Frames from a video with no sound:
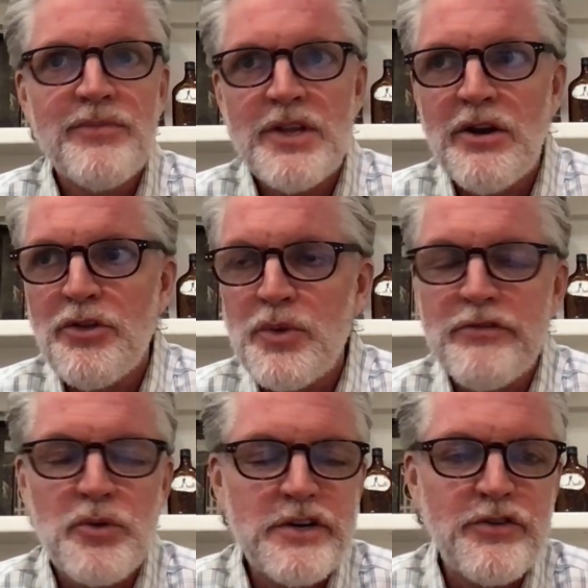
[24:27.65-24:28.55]
you know, 3
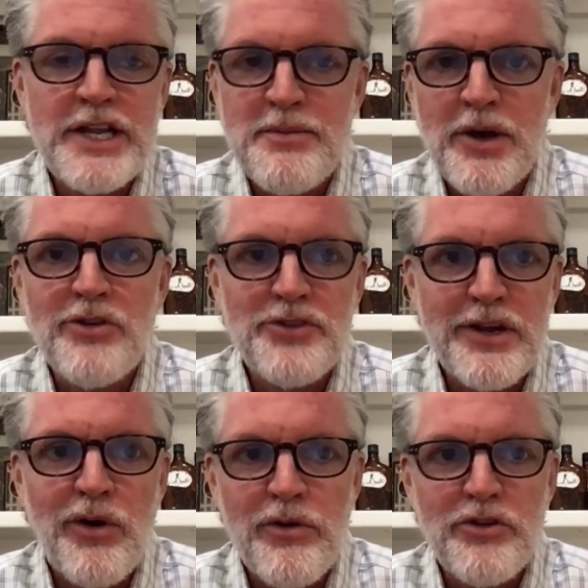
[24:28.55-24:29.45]
or 4 different emails
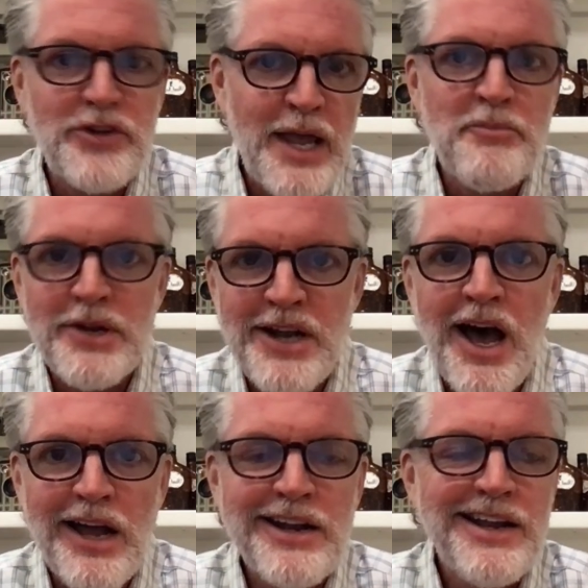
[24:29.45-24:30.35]
that are the same, but
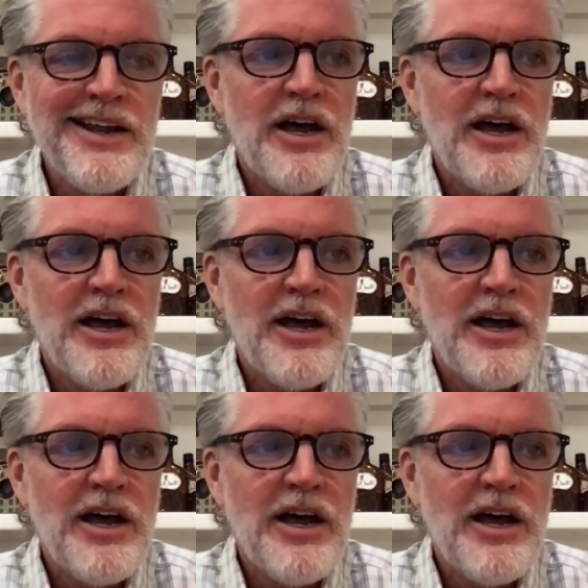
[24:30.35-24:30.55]
not,